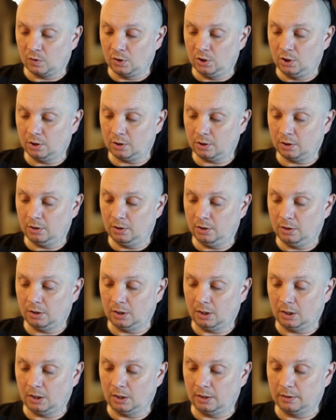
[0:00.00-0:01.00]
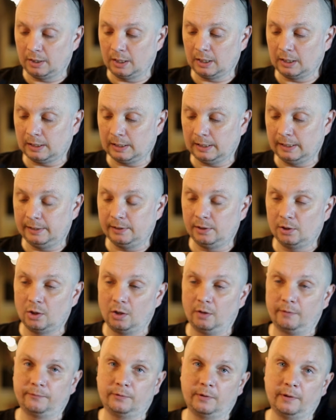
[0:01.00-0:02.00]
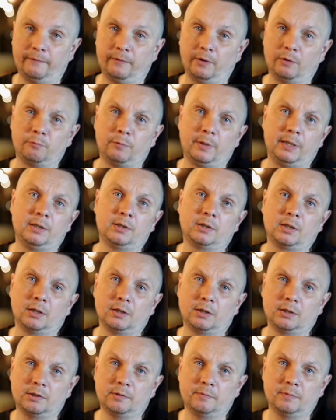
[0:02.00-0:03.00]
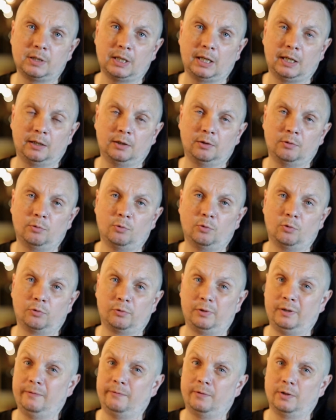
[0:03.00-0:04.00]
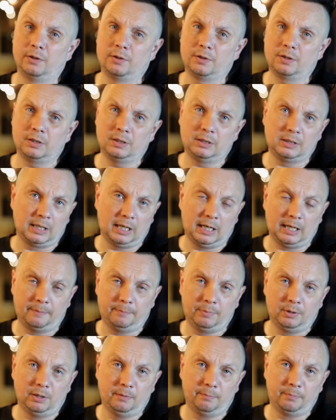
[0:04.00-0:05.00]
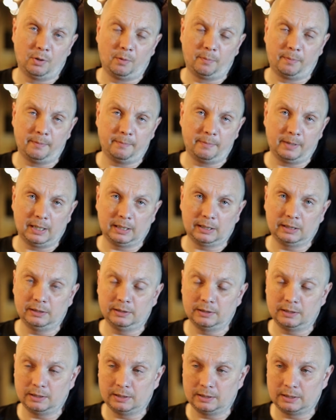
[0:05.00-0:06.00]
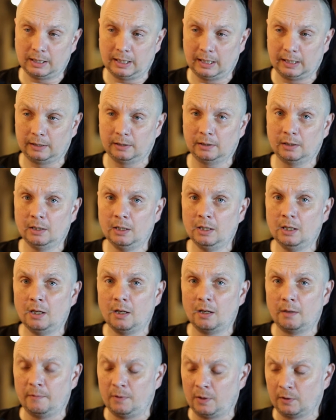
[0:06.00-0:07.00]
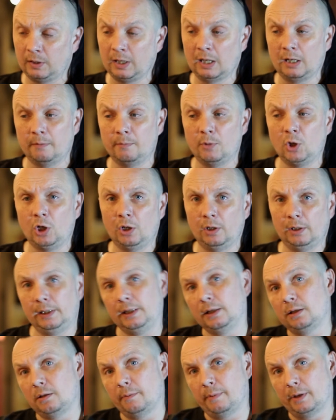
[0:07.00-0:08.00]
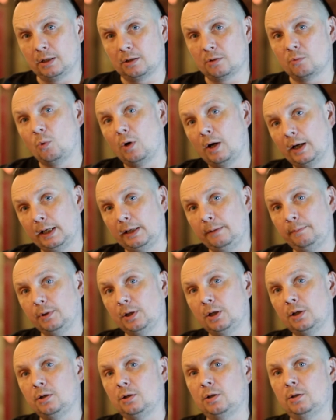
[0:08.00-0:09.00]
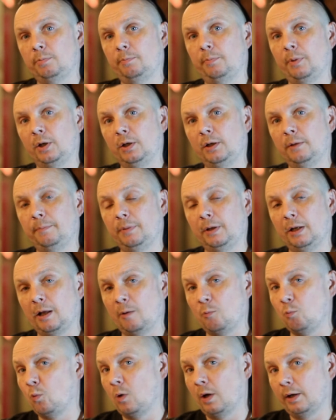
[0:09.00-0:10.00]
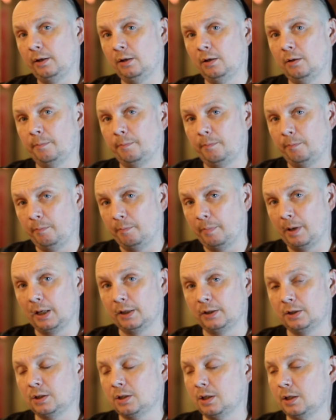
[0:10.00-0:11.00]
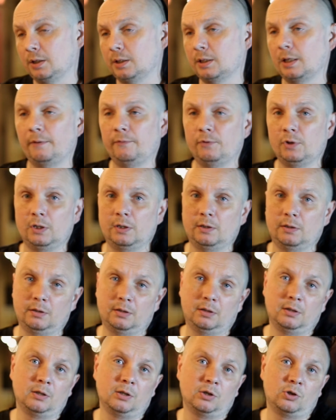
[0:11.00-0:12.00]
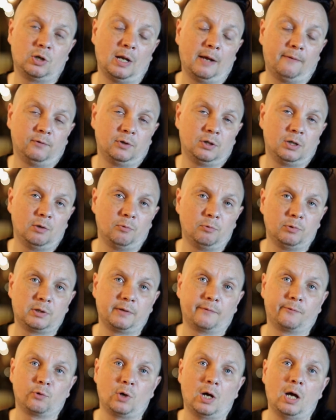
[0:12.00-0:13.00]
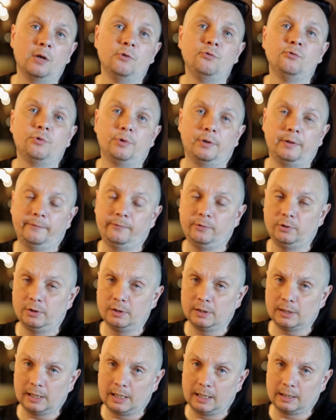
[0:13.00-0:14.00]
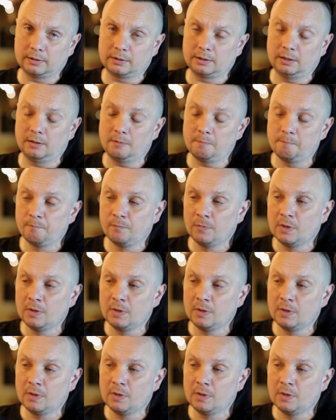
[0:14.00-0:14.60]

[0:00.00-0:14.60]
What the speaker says: You can then clean it off, give it a rinse under some tank or even under the tap, and then pop it back into the tank. Now getting them early is the best way, because by nipping that one in a bud, it's going to save you having to deal with several hundred if you neglect it.